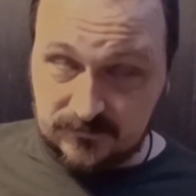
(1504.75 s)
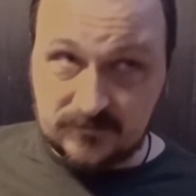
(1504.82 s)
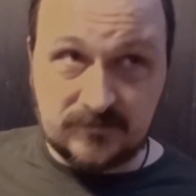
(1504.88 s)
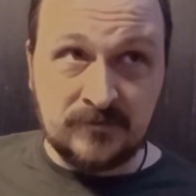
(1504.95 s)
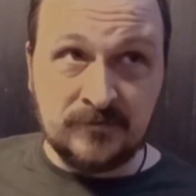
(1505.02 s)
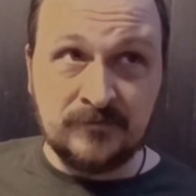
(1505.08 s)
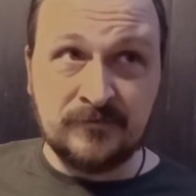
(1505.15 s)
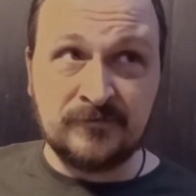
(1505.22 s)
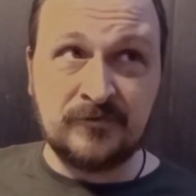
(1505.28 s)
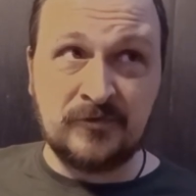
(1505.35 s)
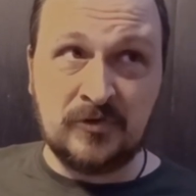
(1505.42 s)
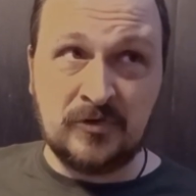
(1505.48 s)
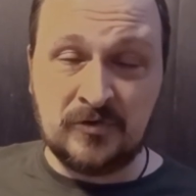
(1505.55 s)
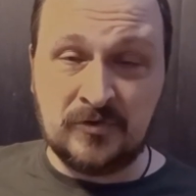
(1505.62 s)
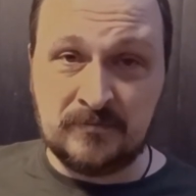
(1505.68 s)

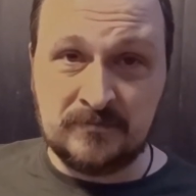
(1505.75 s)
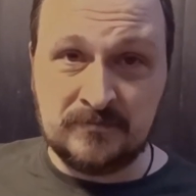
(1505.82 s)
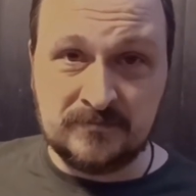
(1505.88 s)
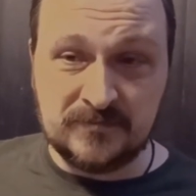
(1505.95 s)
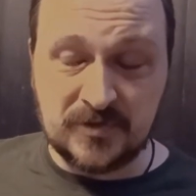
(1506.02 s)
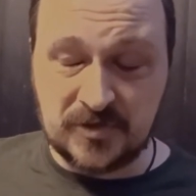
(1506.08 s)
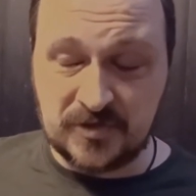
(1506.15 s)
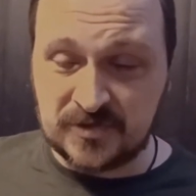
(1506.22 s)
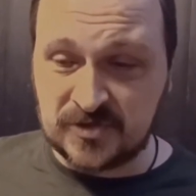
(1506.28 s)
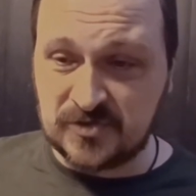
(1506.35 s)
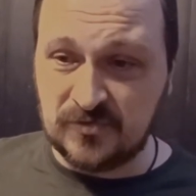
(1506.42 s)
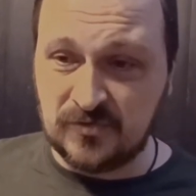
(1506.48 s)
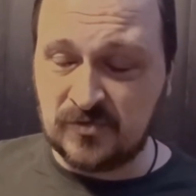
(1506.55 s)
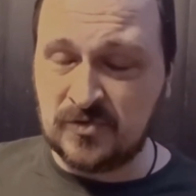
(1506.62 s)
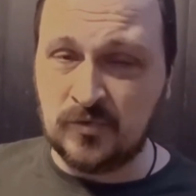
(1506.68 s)
from a store
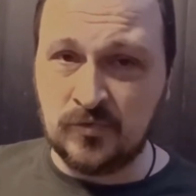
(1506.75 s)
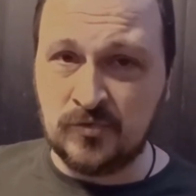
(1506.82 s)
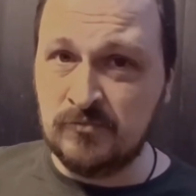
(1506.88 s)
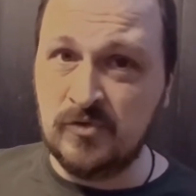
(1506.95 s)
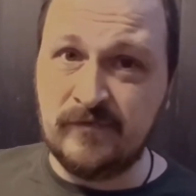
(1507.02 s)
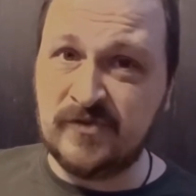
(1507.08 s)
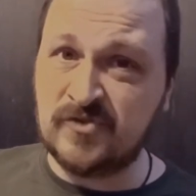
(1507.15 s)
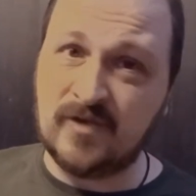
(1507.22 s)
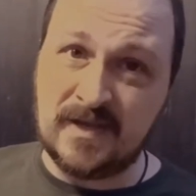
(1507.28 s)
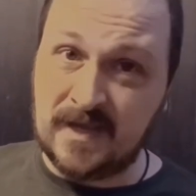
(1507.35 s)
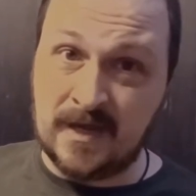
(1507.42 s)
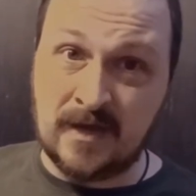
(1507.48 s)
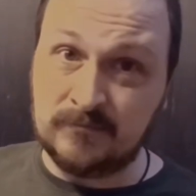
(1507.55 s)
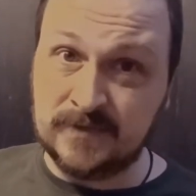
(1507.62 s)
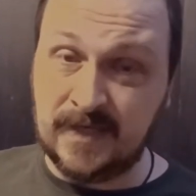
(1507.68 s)
called Movie Trading Company.